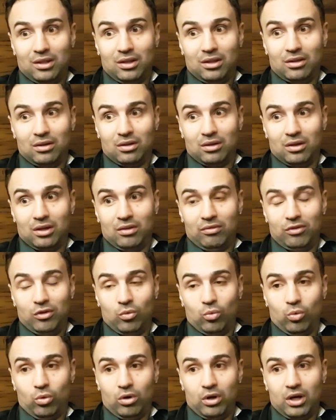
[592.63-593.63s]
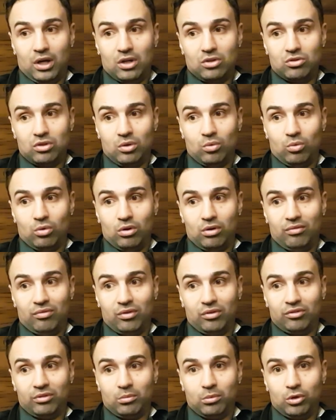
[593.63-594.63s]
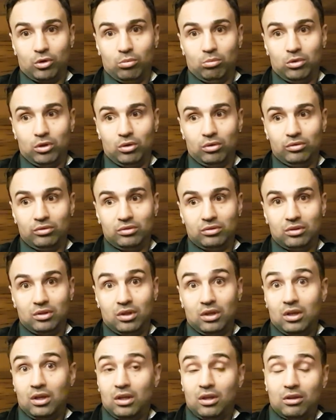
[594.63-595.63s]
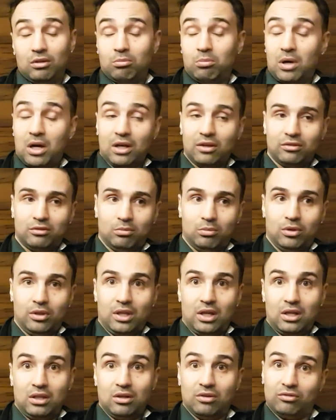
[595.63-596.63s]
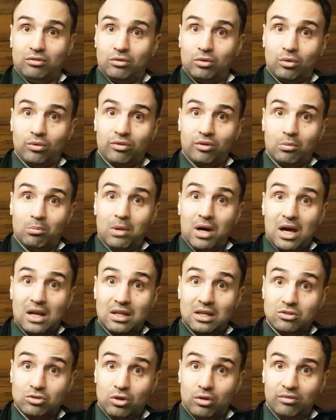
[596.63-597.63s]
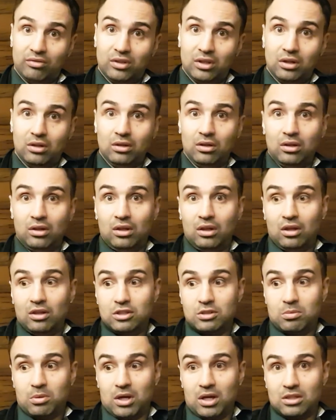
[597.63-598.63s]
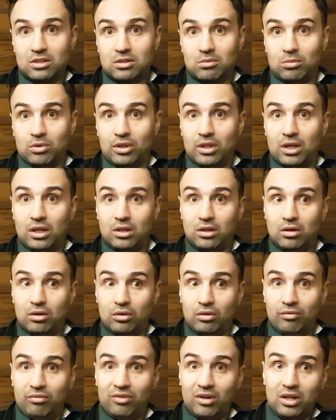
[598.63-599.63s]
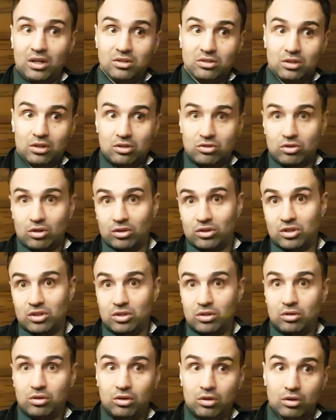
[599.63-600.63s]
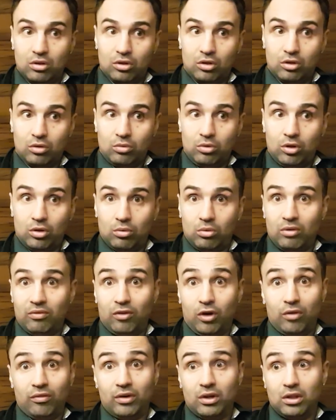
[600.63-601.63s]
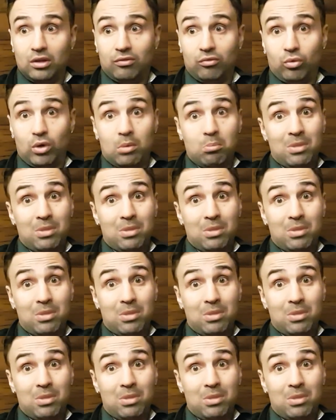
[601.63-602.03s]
I think if you warn Andre Ward for some low blows, it's possible that he doesn't throw to the body as often, it's possible that, you know, the fight is going to start to, you know, evolve in a different way.